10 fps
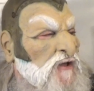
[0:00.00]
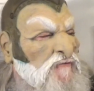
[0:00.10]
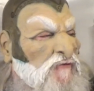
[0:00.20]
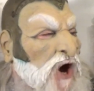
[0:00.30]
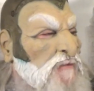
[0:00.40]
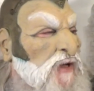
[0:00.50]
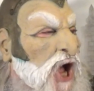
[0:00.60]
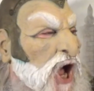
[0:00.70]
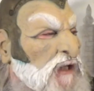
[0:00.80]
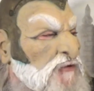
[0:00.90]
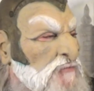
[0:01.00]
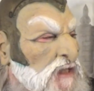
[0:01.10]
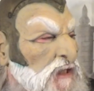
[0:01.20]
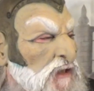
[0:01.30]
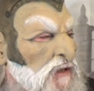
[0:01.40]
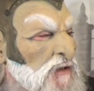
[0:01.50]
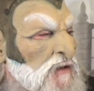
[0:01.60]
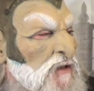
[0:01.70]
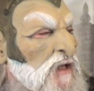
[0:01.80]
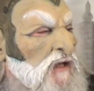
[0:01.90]
far behind me,
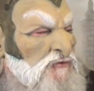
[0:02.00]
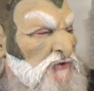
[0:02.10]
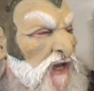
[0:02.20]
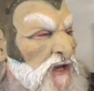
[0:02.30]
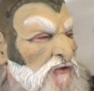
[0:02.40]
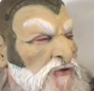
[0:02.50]
assail the